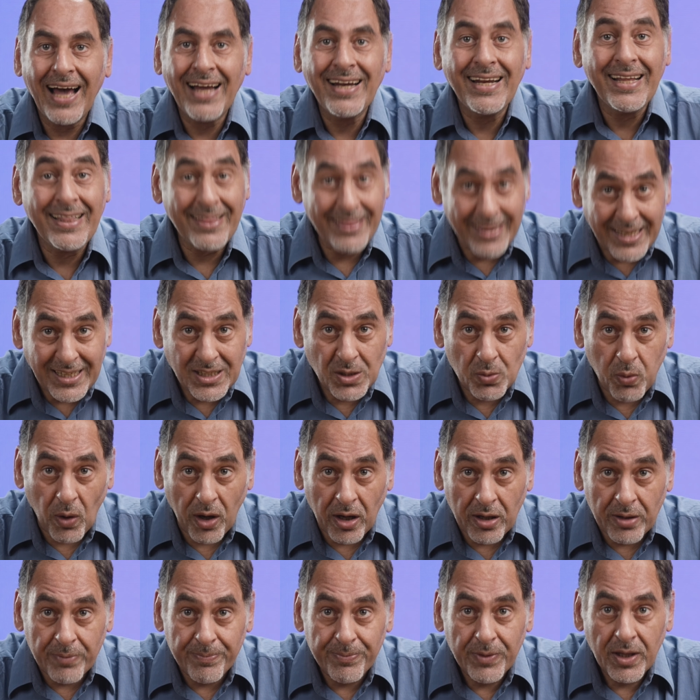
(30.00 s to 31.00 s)
And in this
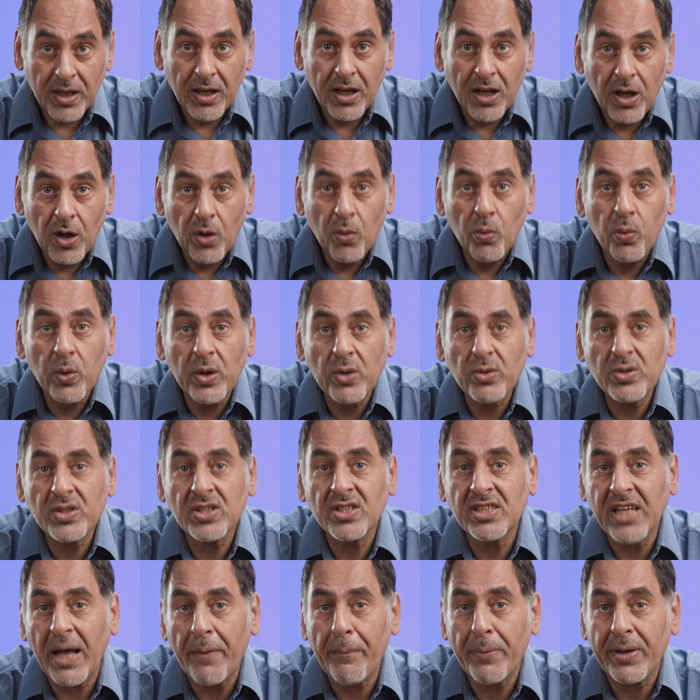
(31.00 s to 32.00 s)
one, we'll
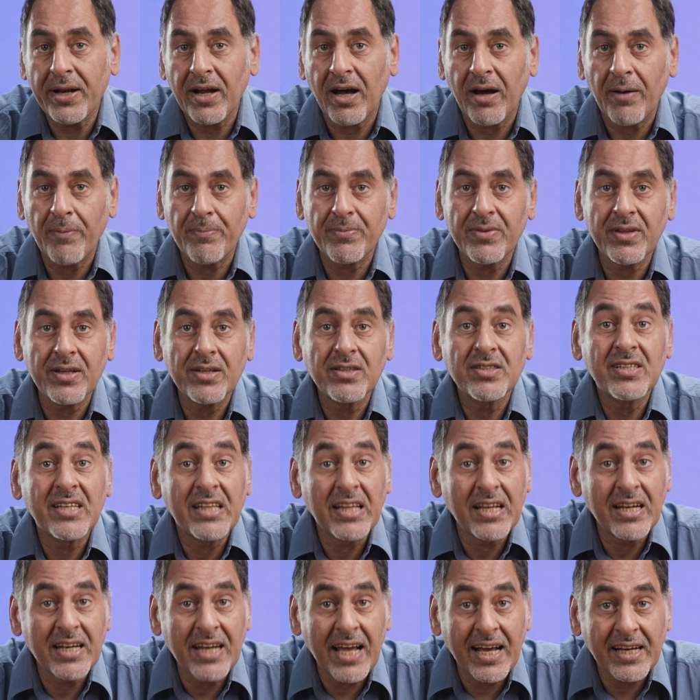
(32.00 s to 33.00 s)
step it up to
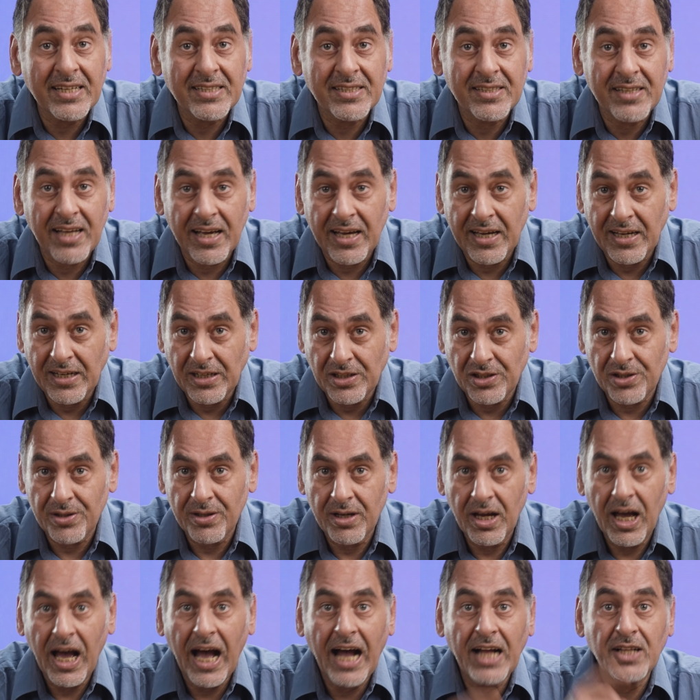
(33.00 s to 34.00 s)
the next stage
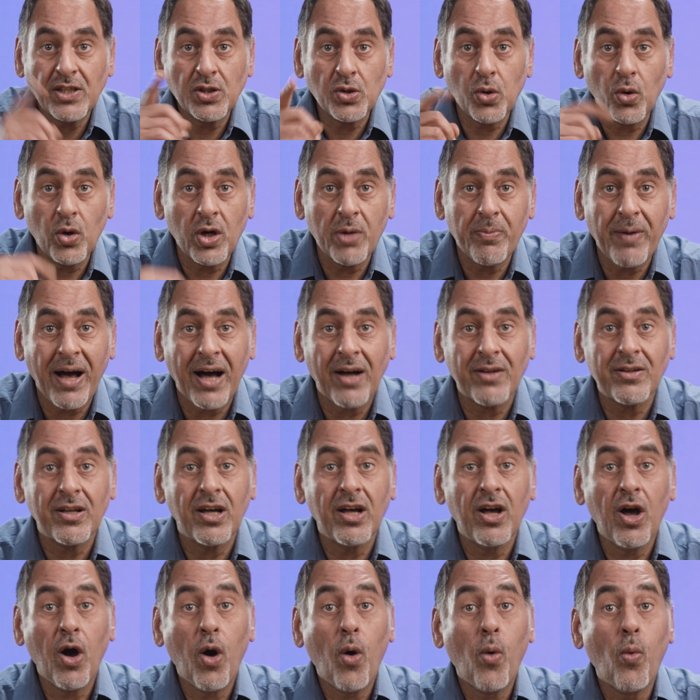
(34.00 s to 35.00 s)
and talk about
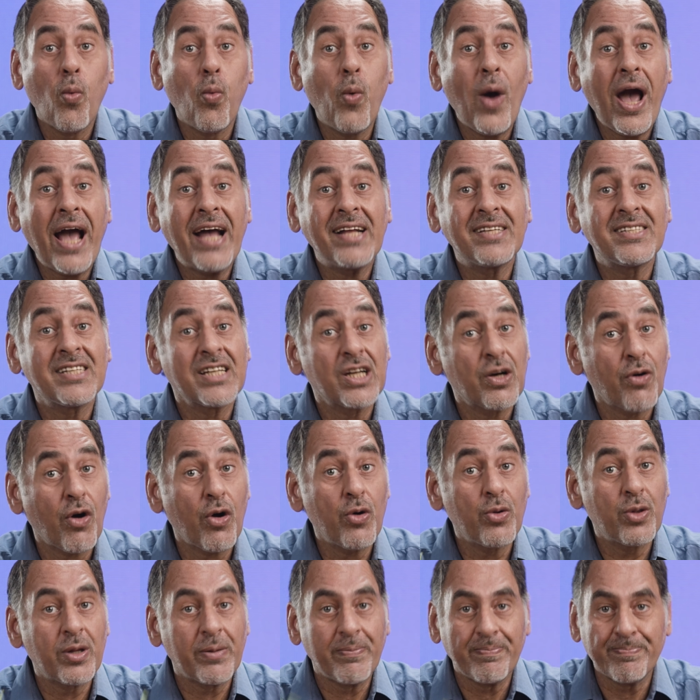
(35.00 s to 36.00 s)
where to
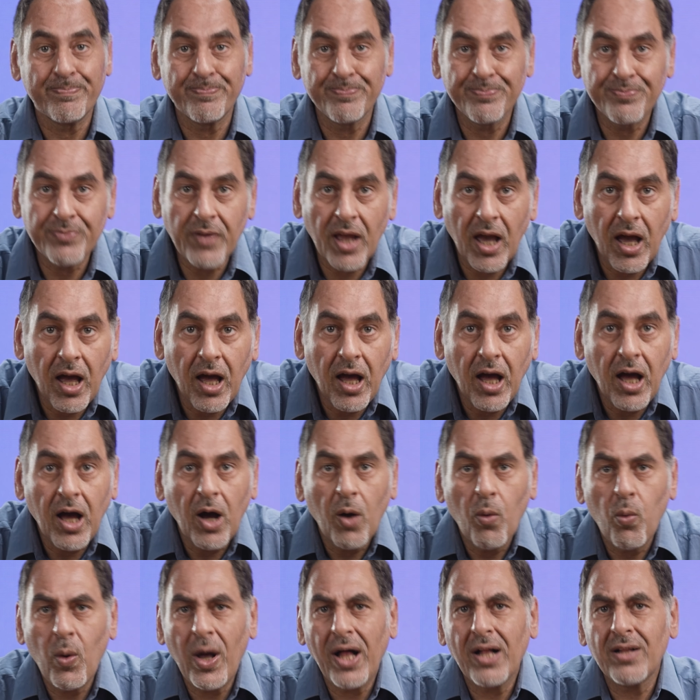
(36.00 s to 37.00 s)
grow them.
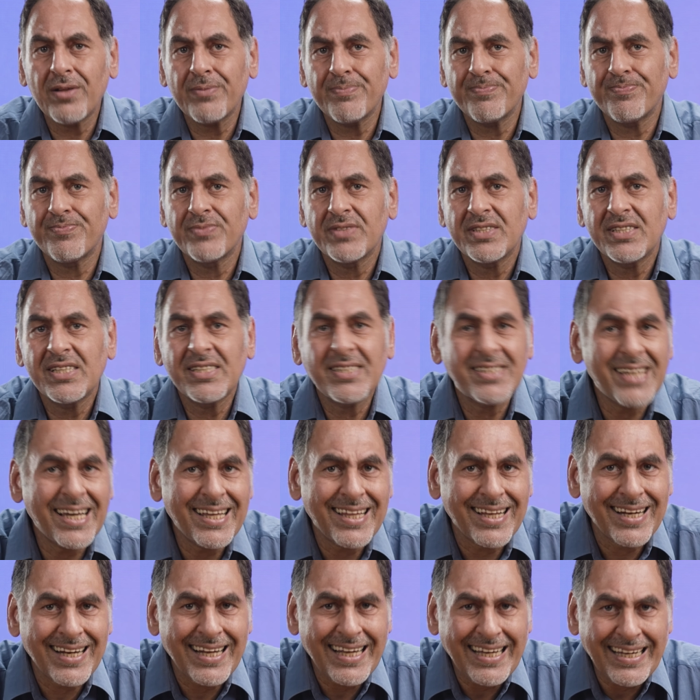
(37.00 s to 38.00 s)
Well, to say
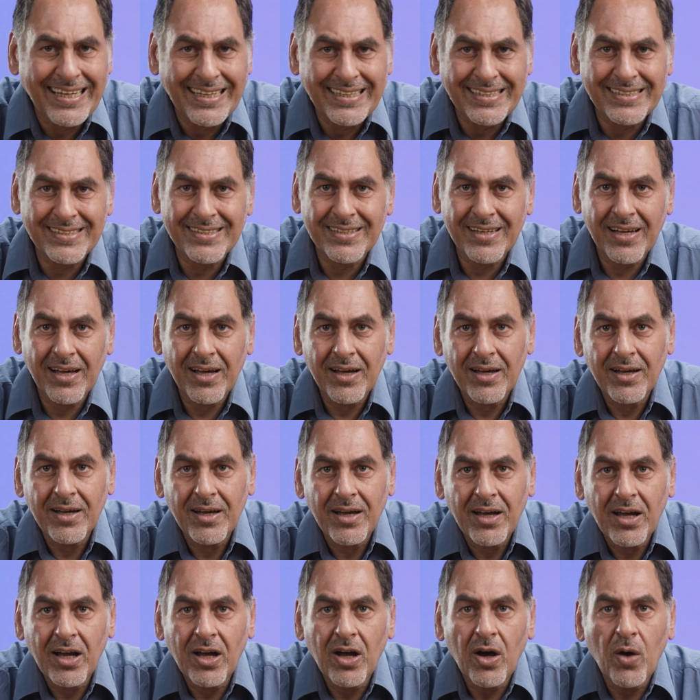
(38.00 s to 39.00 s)
the least,
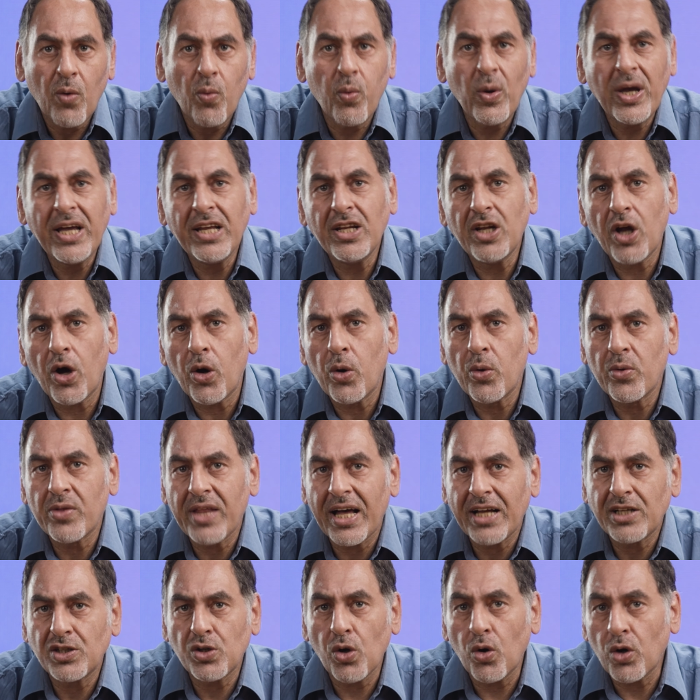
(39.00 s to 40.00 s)
we know
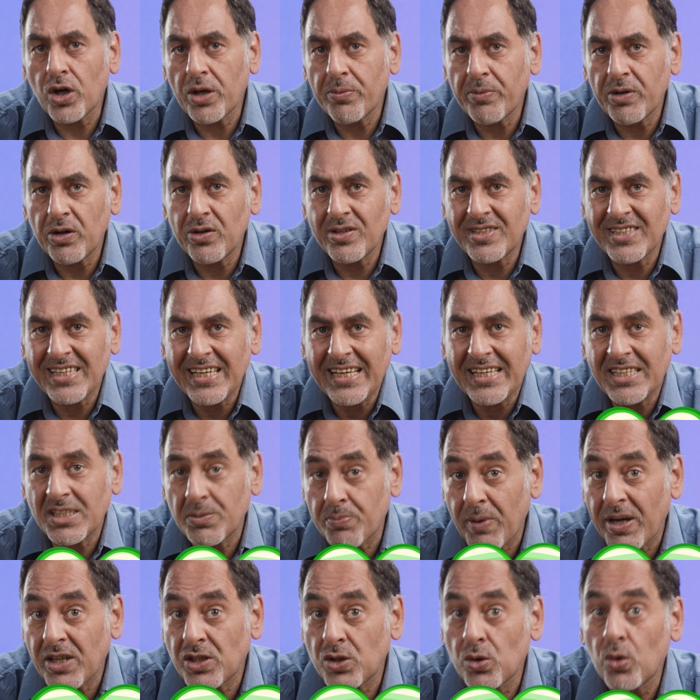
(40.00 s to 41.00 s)
that your community is
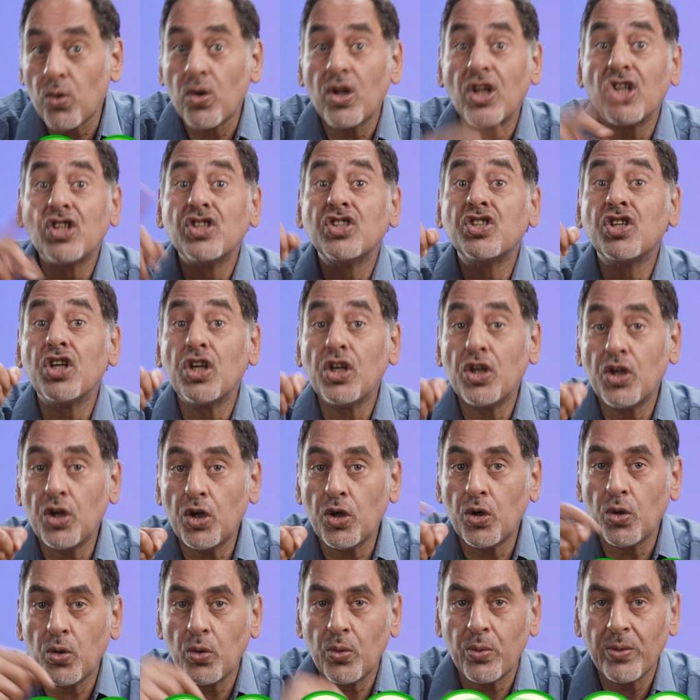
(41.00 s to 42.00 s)
special to
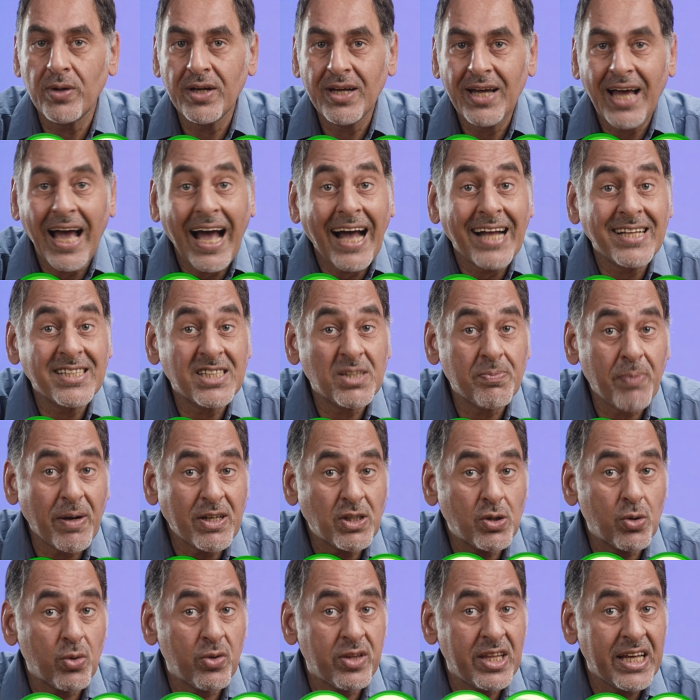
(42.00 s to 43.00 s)
you, and
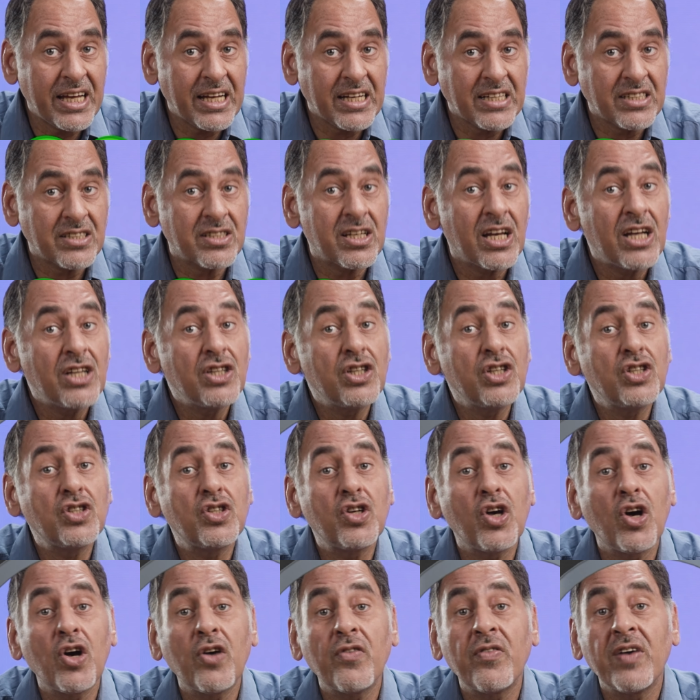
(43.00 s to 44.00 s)
special things
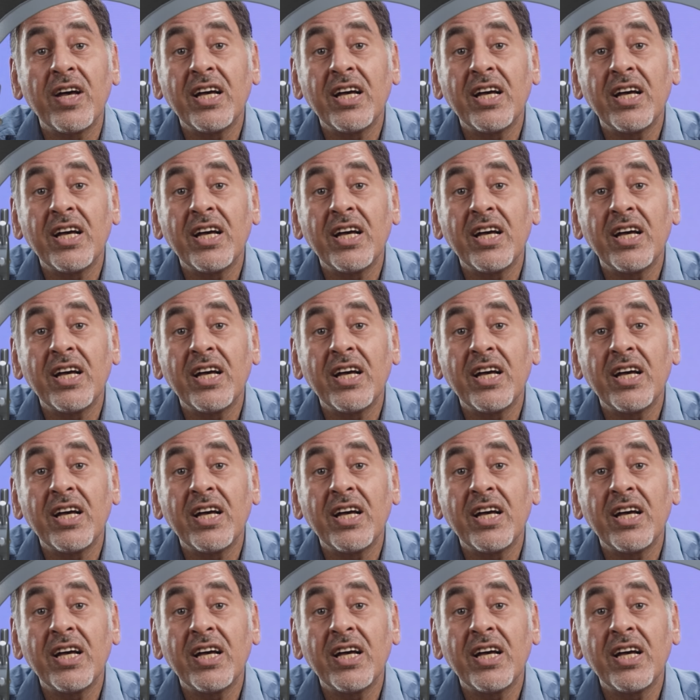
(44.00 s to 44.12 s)
deserve